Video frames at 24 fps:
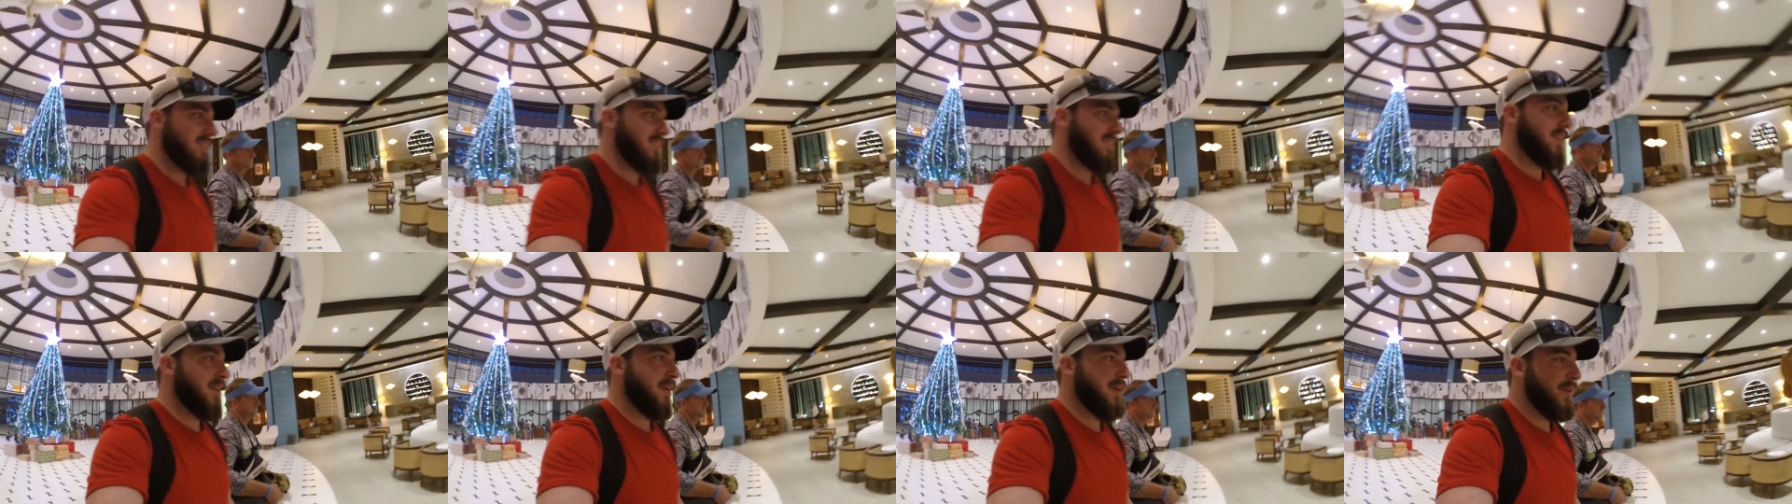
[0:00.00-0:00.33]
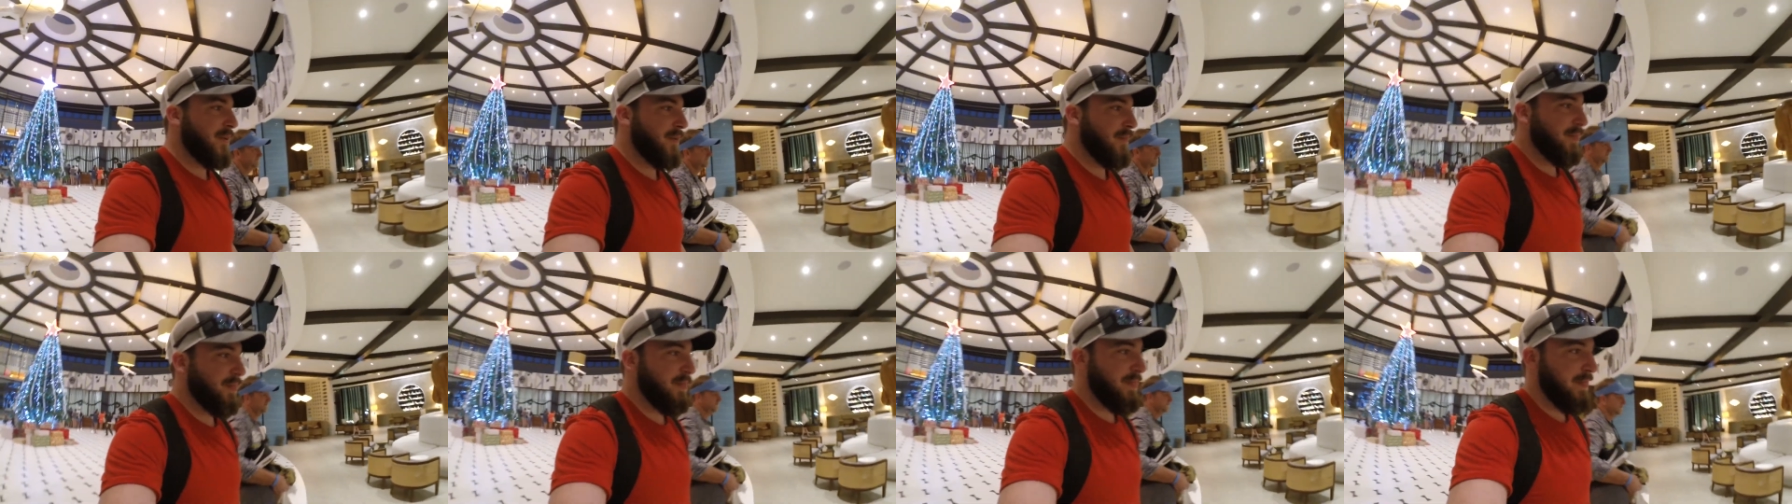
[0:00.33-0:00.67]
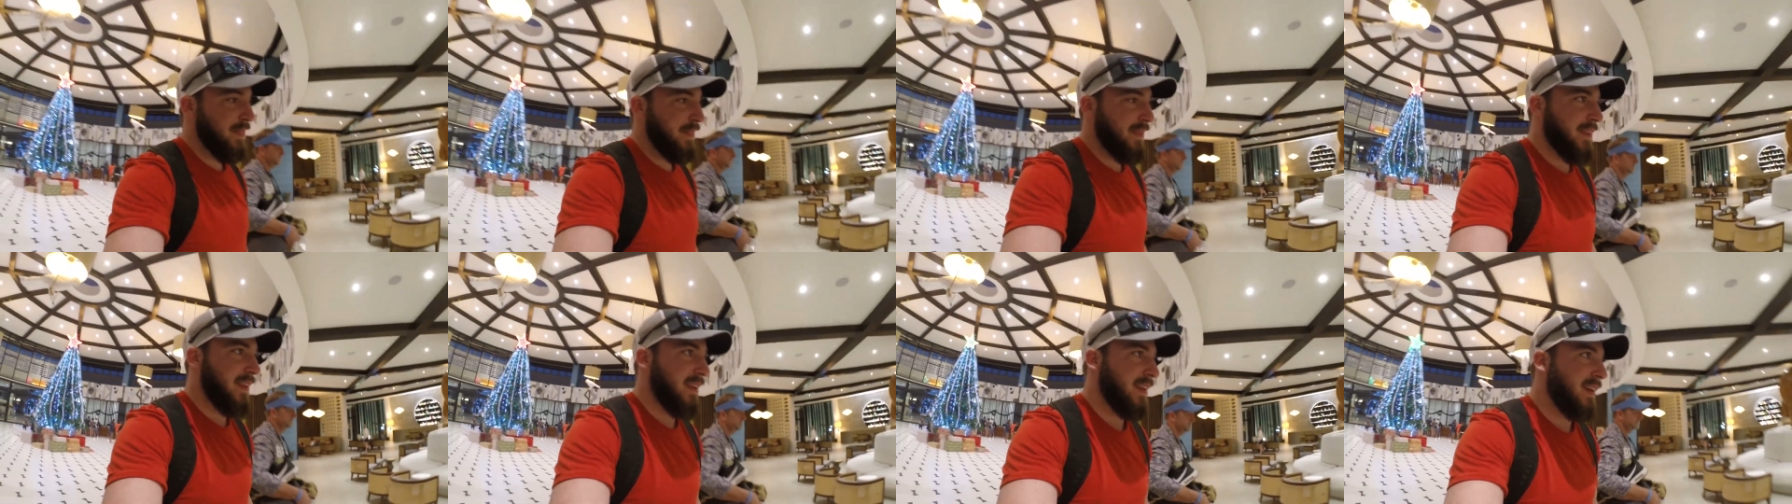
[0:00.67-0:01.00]
So
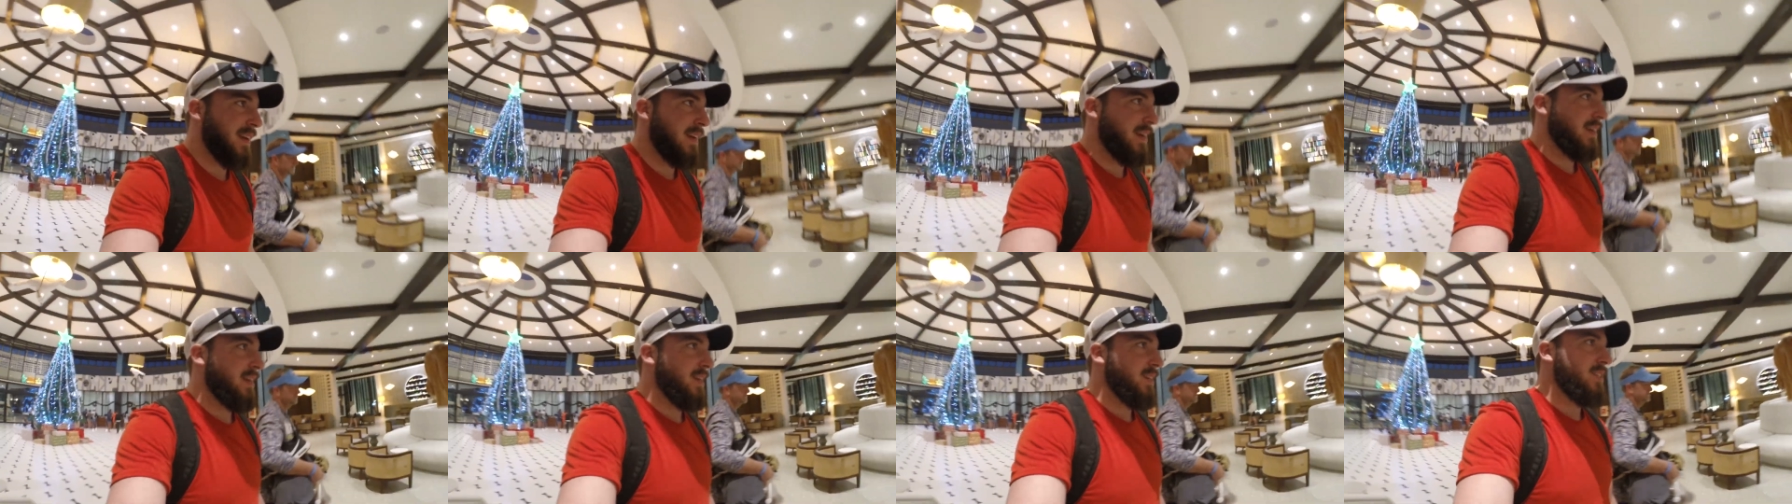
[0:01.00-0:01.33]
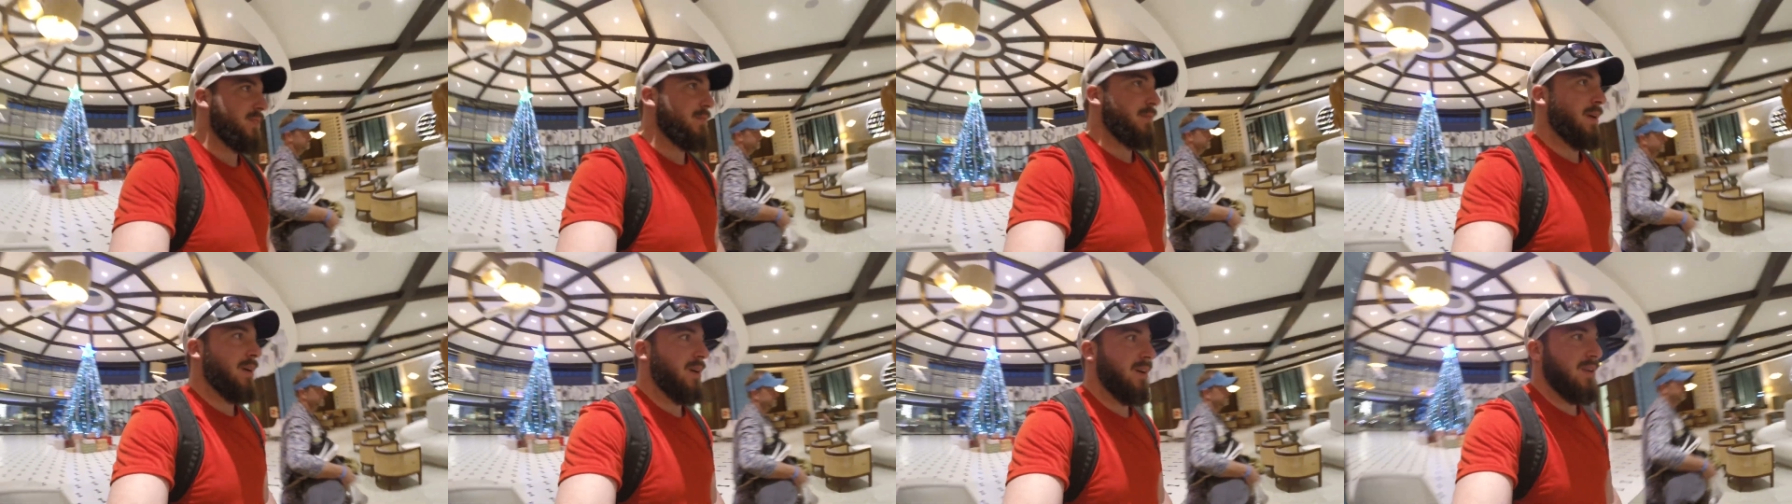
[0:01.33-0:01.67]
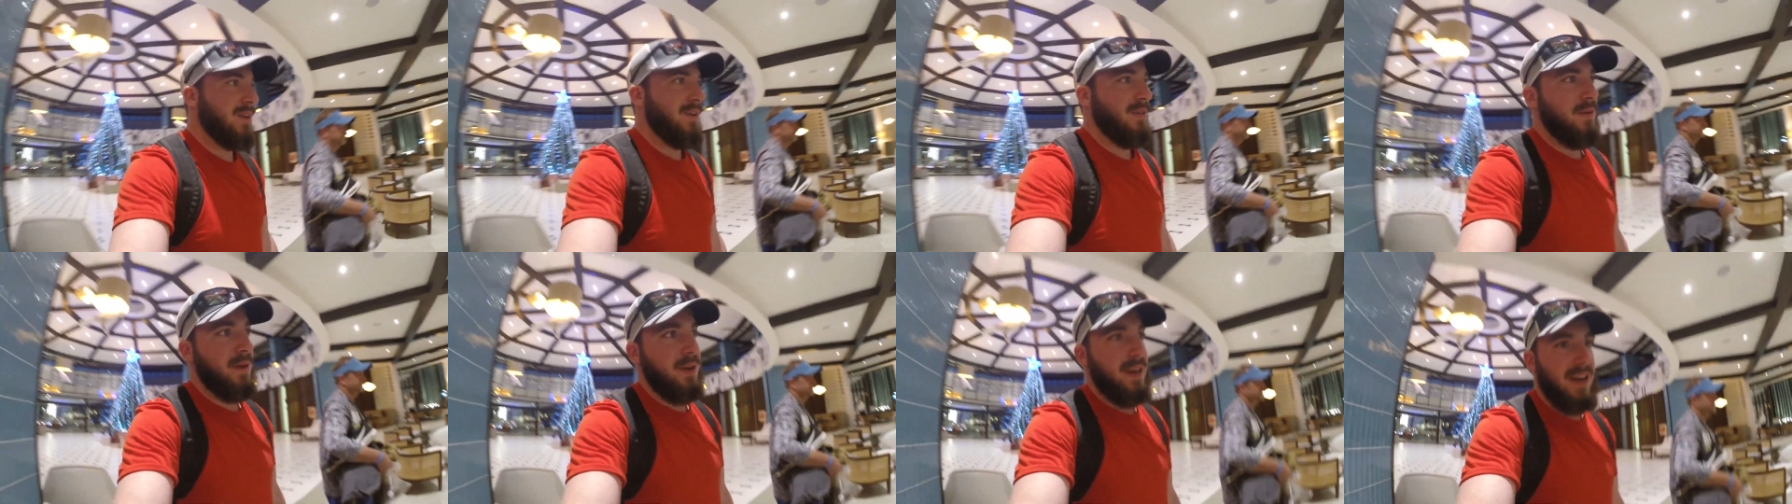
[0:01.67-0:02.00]

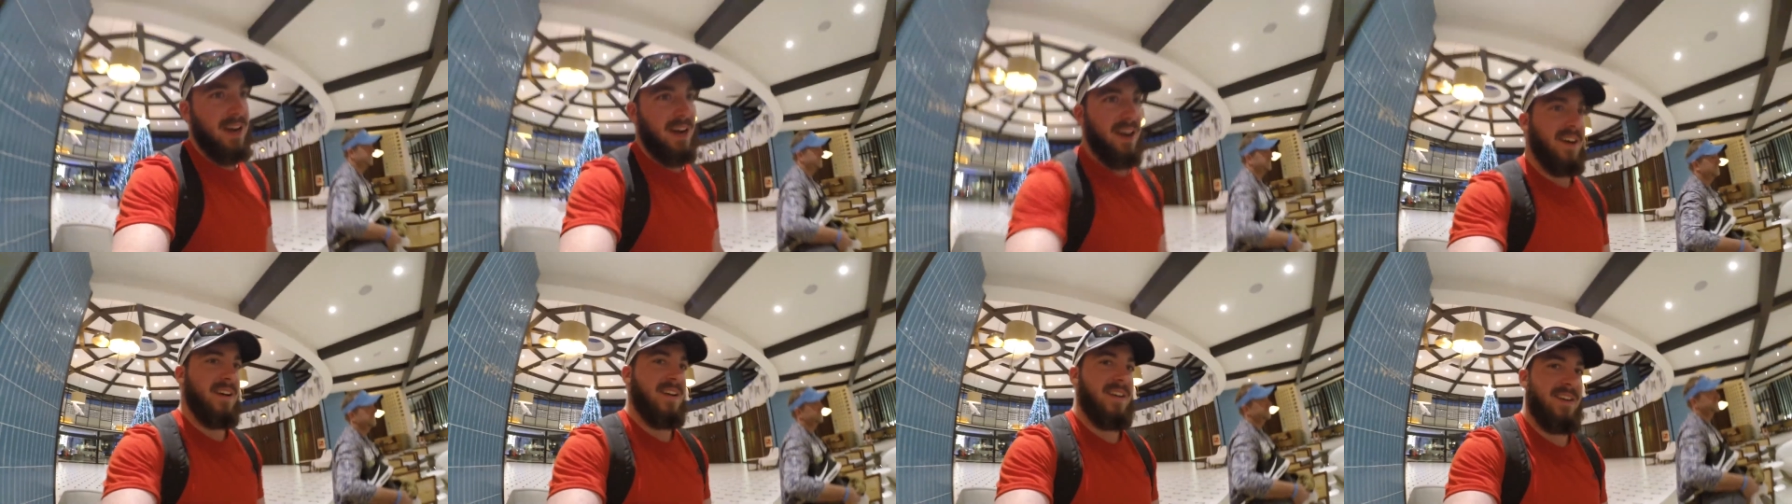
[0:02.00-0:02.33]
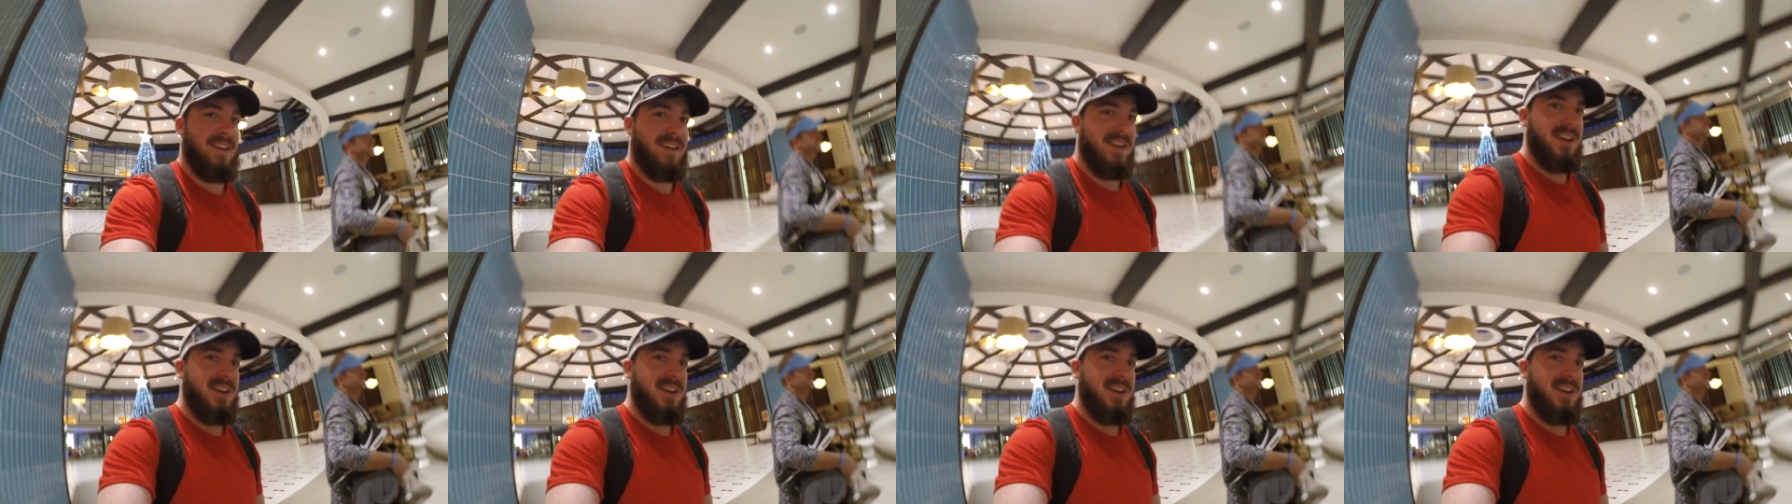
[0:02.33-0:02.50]
tomorrow we got